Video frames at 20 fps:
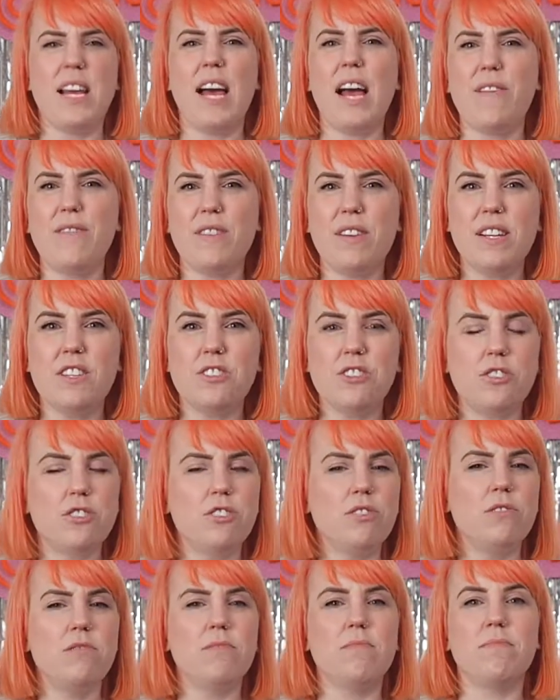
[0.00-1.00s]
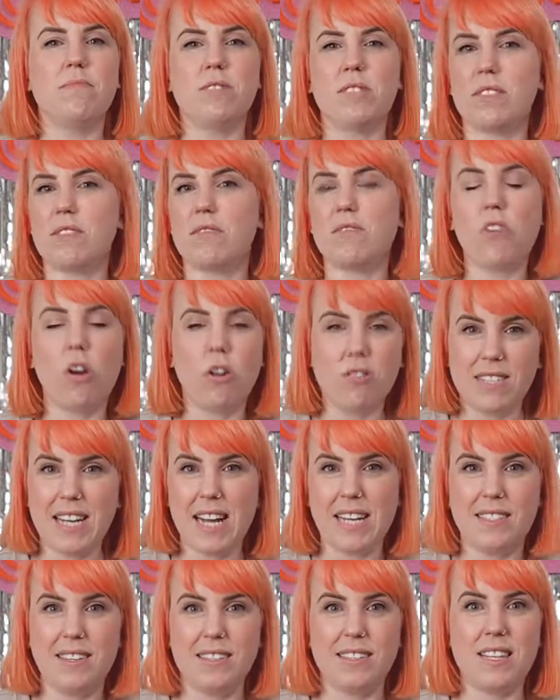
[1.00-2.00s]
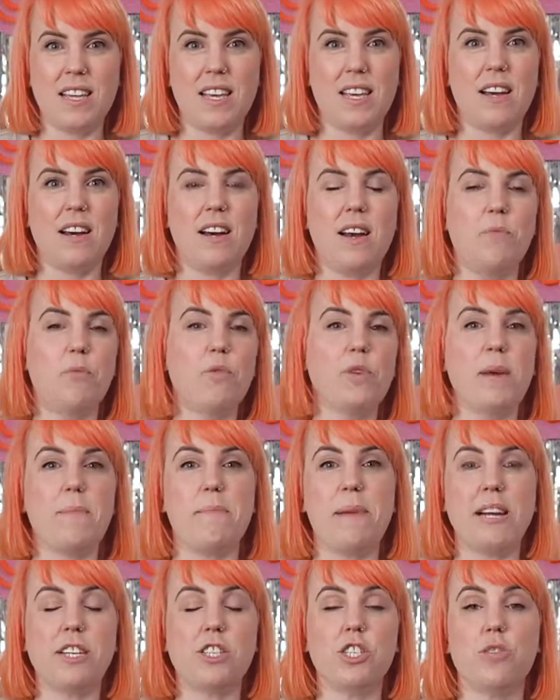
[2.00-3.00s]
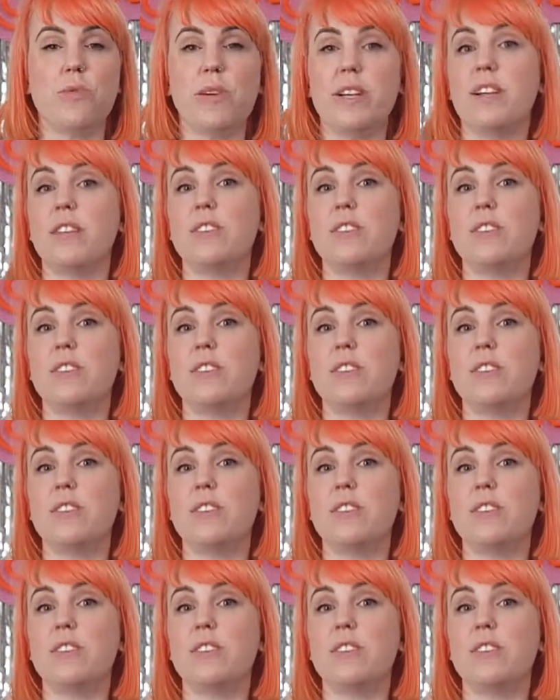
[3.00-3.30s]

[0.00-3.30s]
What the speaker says: Have an issue, just contact us here and we'll get back to you in a